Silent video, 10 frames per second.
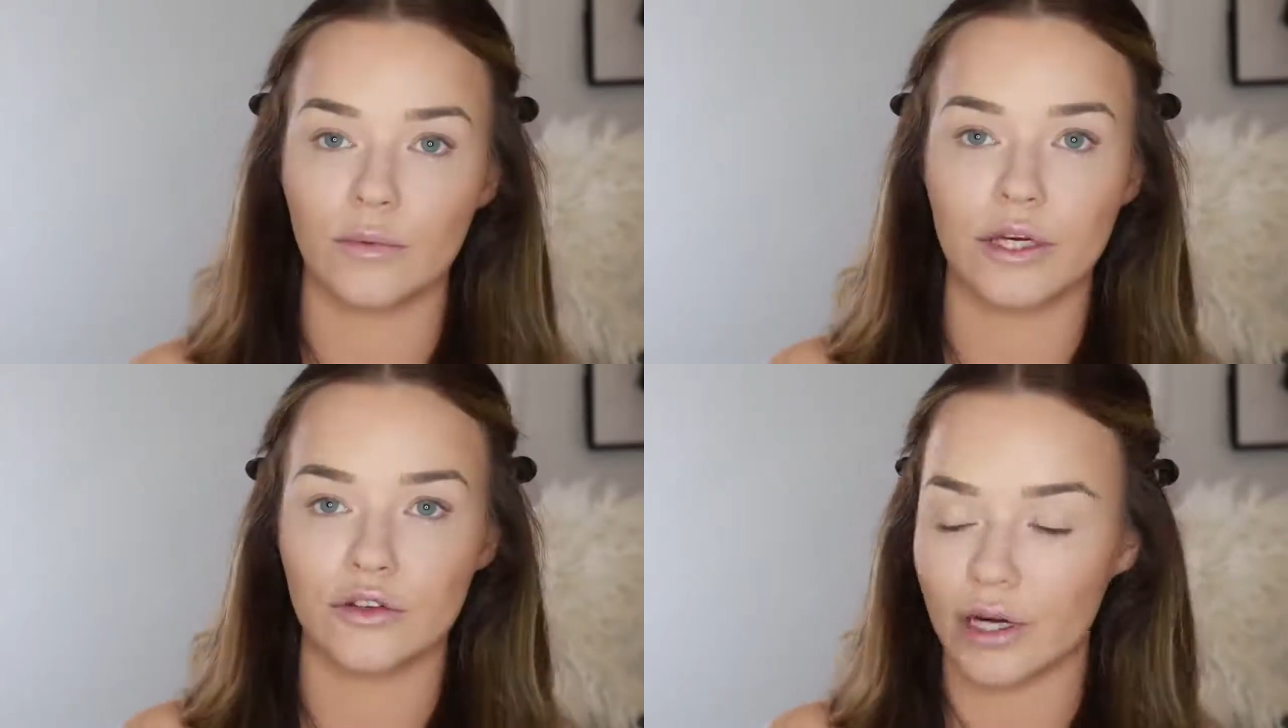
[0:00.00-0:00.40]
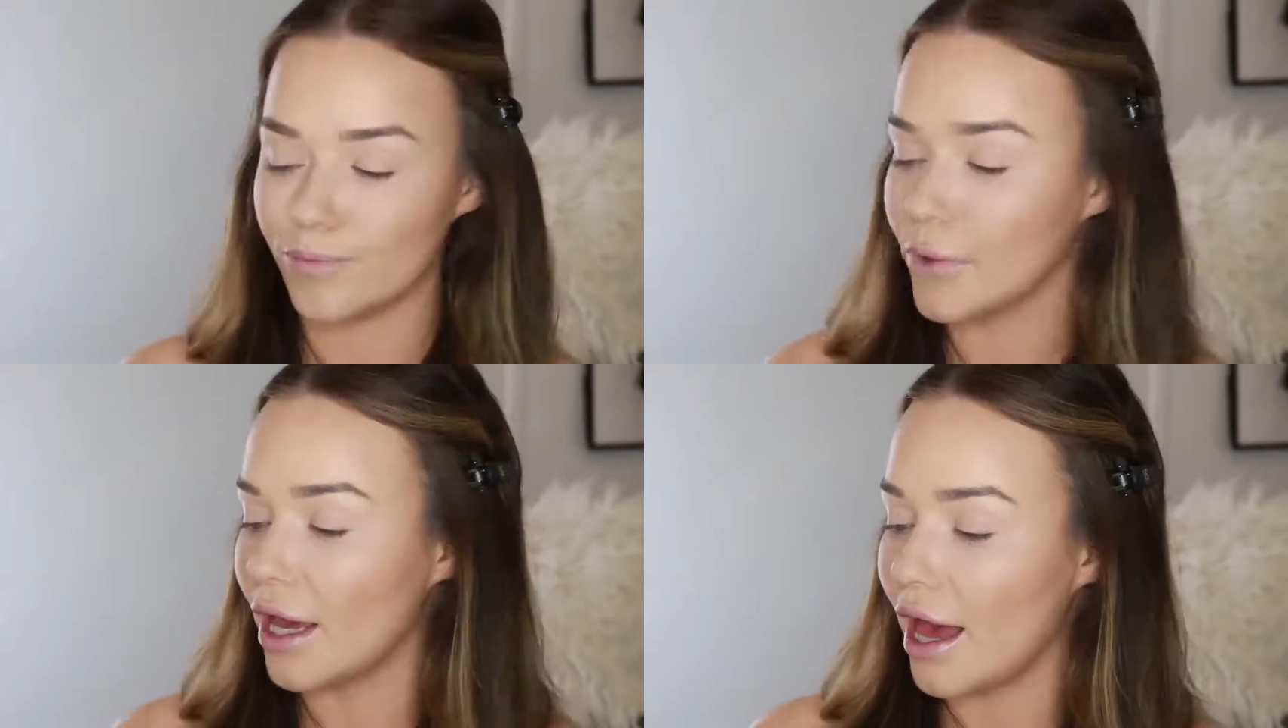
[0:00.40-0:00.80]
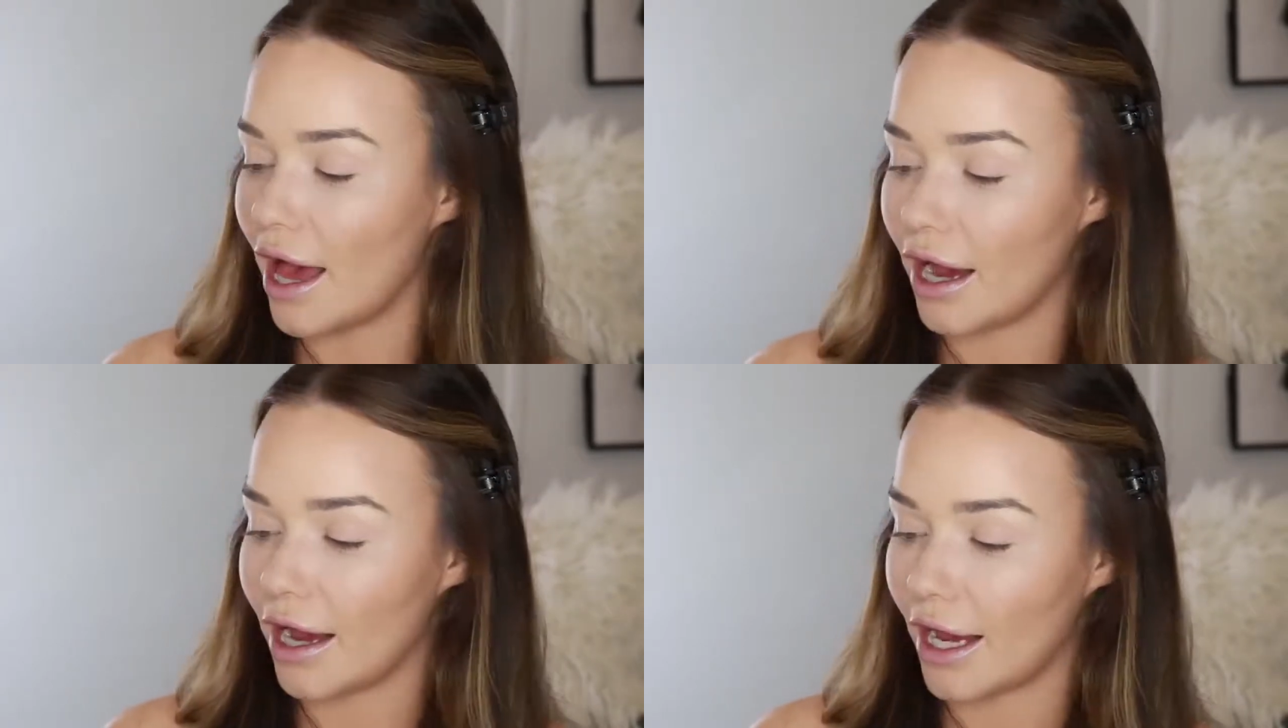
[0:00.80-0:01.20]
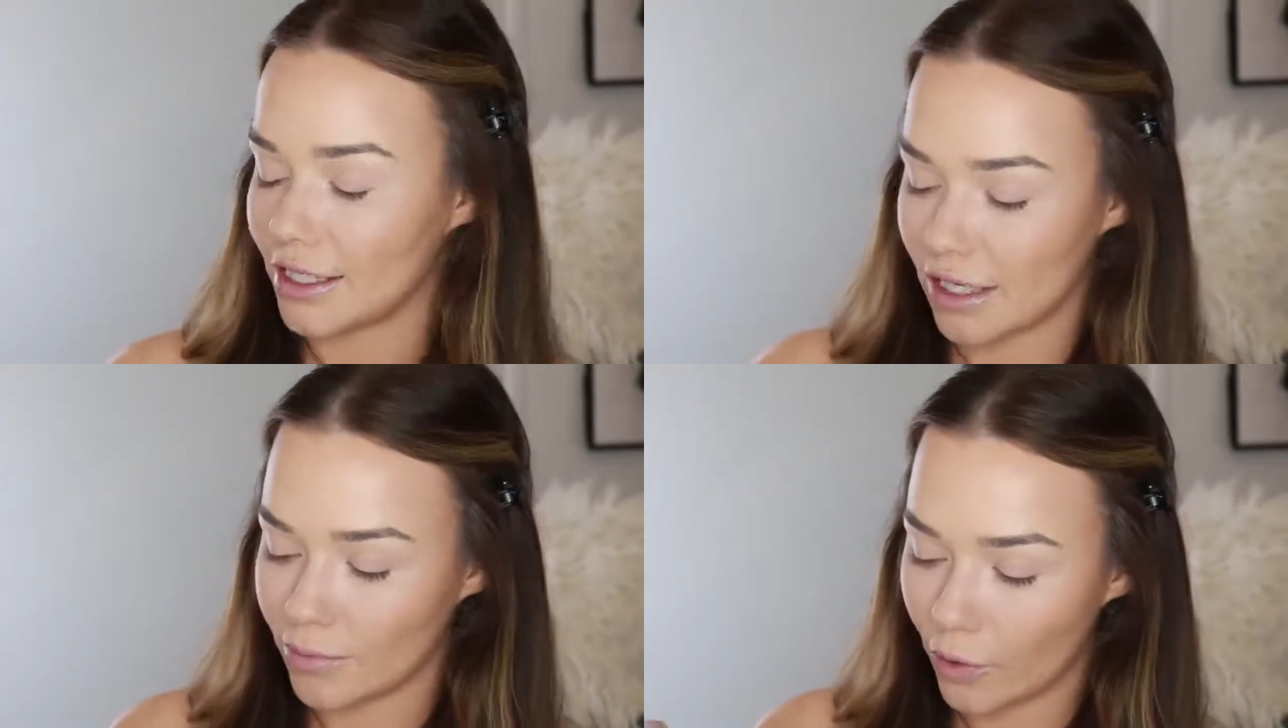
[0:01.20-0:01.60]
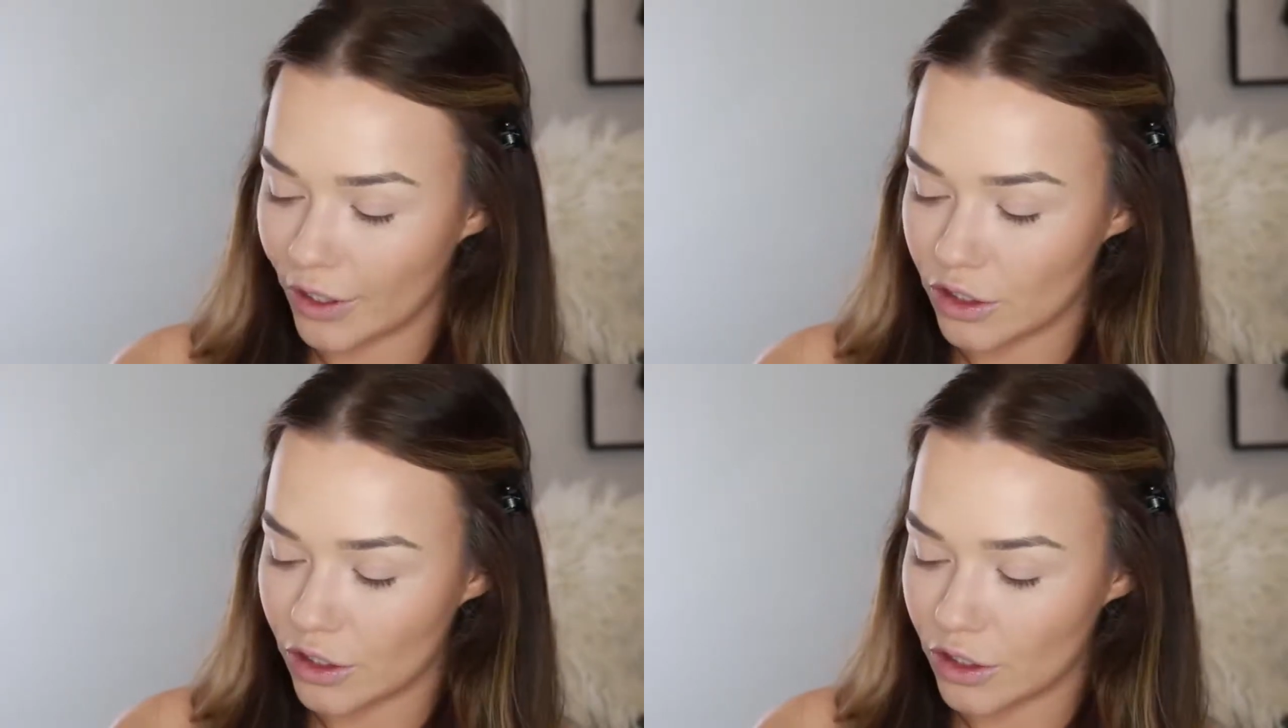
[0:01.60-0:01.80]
we can dream. And I'm going